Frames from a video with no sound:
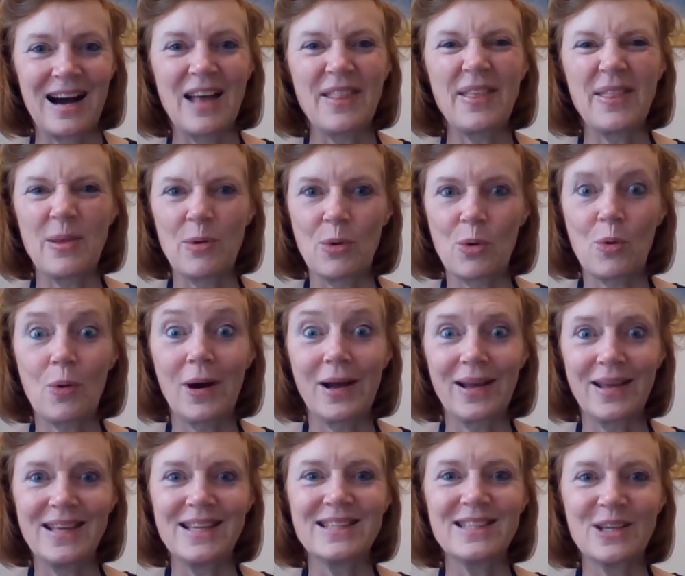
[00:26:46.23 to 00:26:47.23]
I think they were
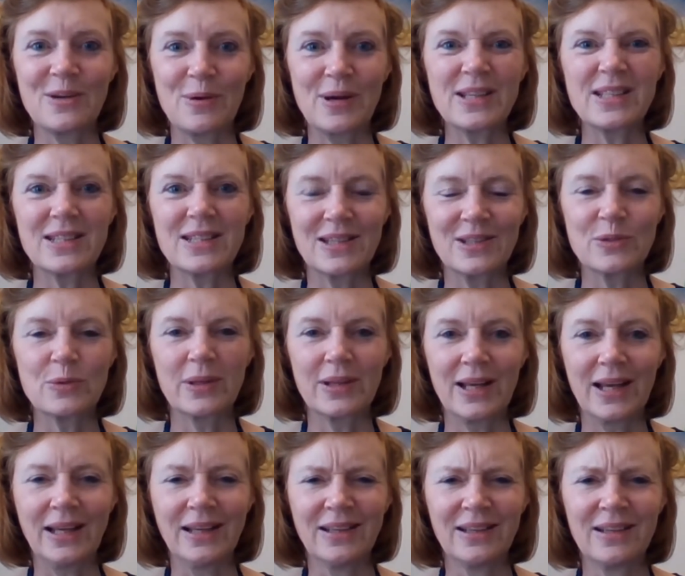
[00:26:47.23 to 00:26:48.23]
quite easy questions, weren't
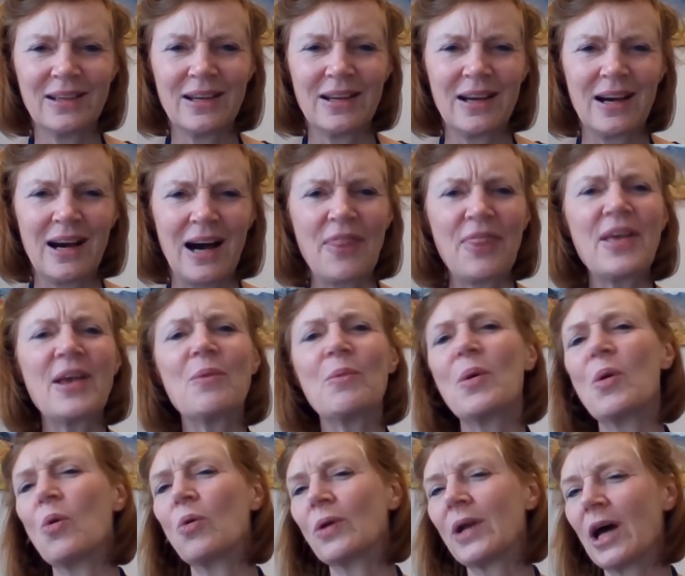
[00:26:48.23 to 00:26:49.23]
they? I think
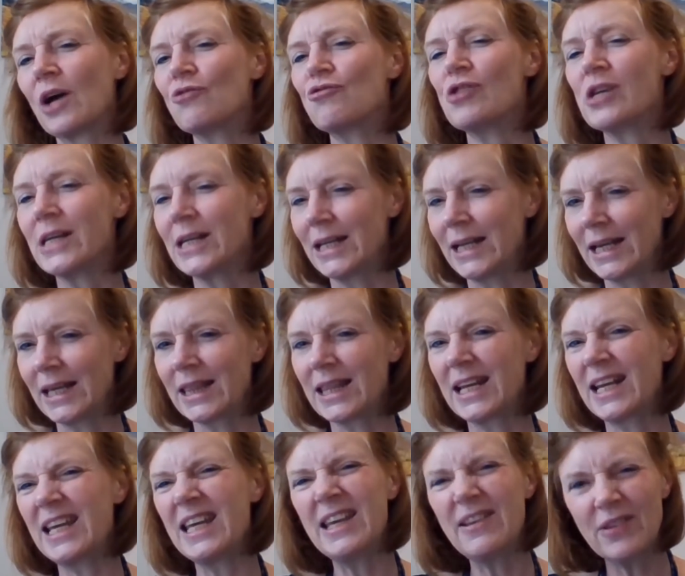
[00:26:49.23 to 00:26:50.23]
we all know really
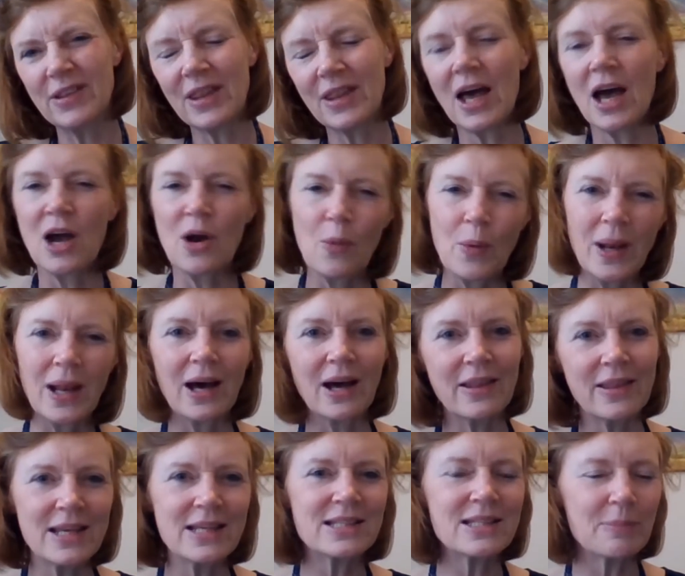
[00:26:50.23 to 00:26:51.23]
that even though we
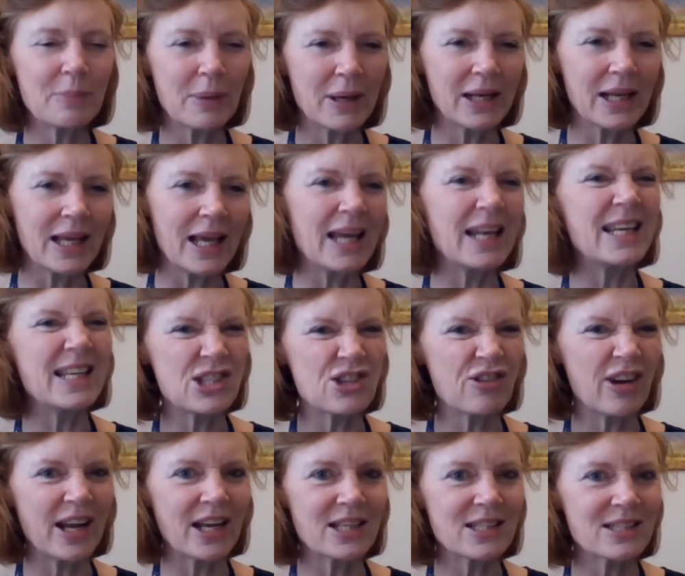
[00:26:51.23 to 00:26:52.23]
like the Easter Bunny and
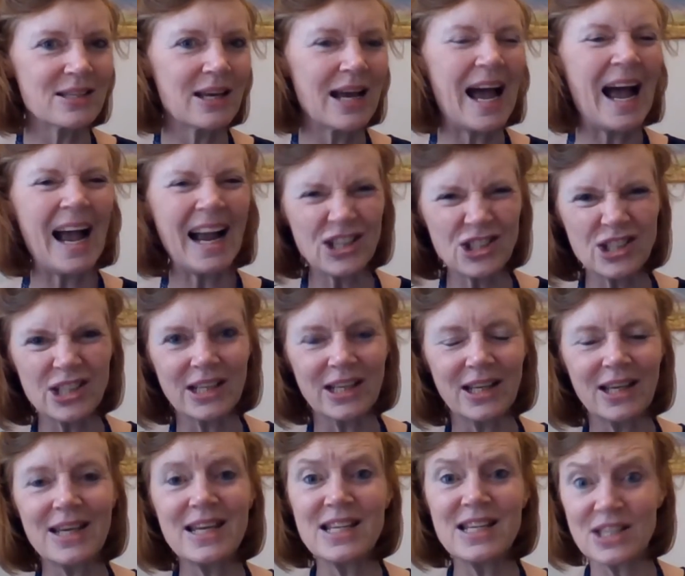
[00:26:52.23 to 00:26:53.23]
Easter eggs,
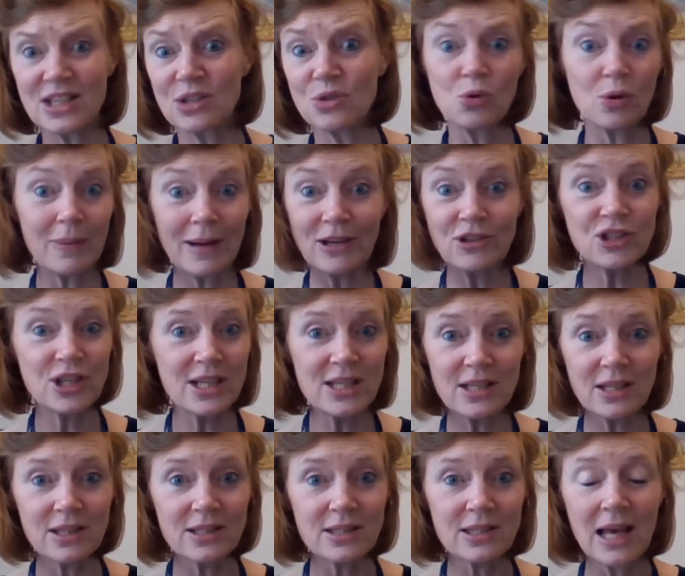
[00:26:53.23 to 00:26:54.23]
actually Easter's all about
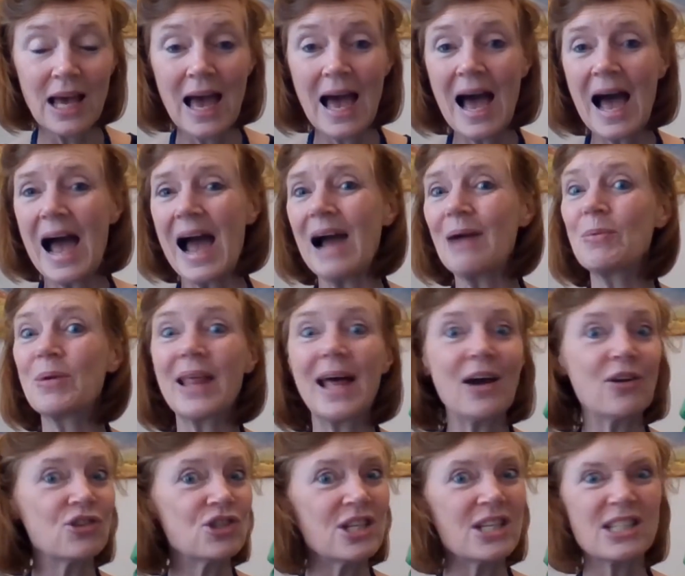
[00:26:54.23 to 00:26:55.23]
Jesus. And
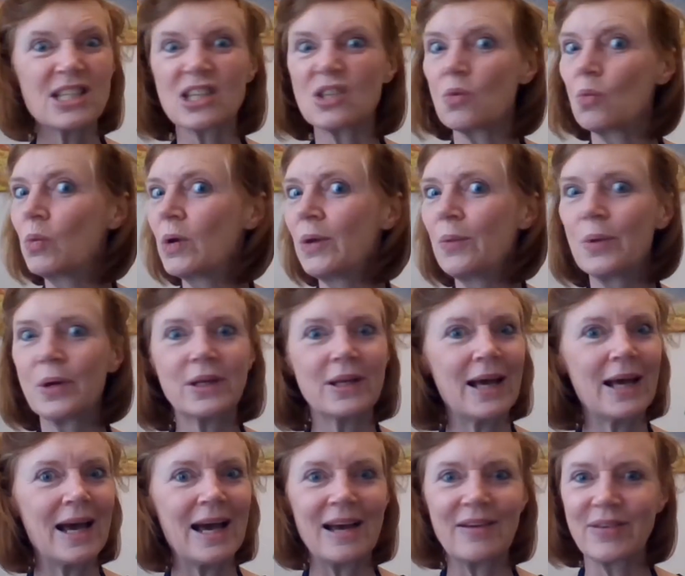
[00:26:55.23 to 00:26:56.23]
without Jesus, we
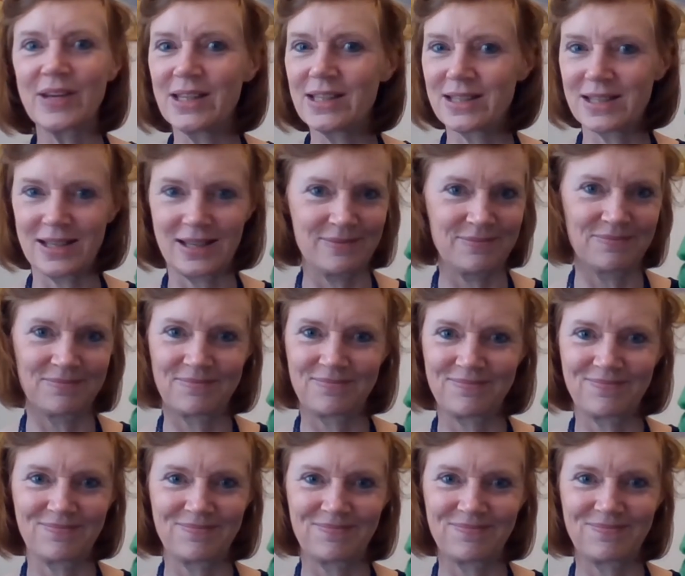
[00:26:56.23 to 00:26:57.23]
wouldn't have Easter.
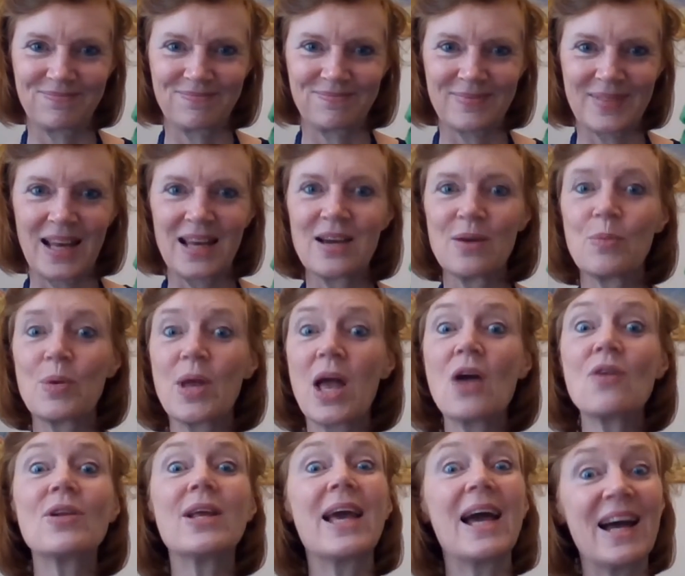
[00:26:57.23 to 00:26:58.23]
We
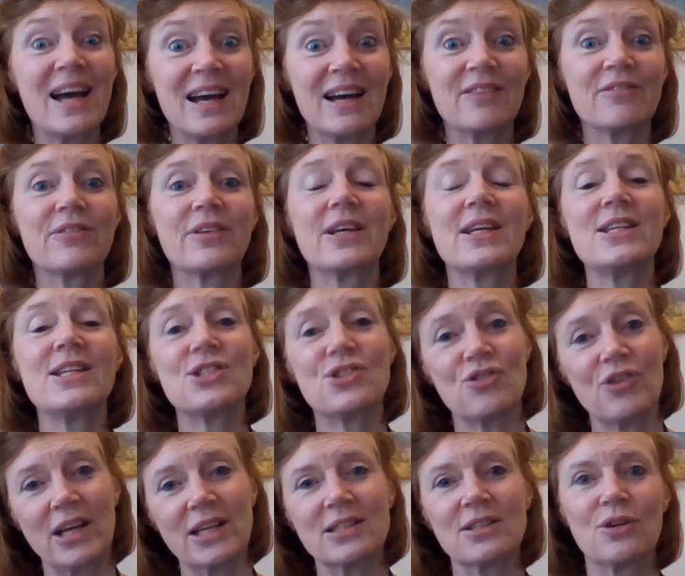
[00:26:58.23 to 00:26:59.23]
only have
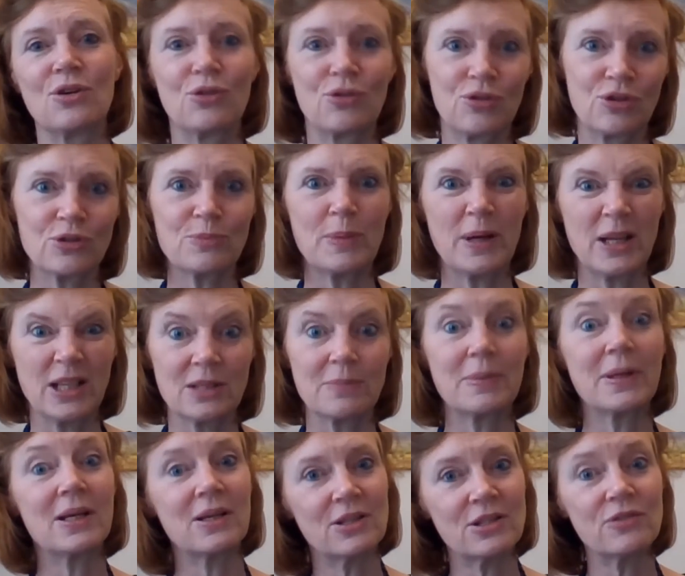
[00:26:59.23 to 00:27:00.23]
Easter eggs and hot cross buns
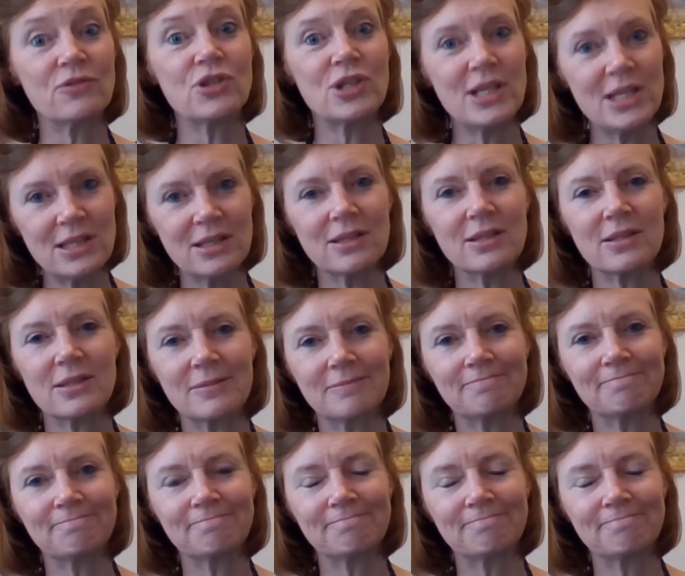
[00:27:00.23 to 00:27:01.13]
because of Jesus.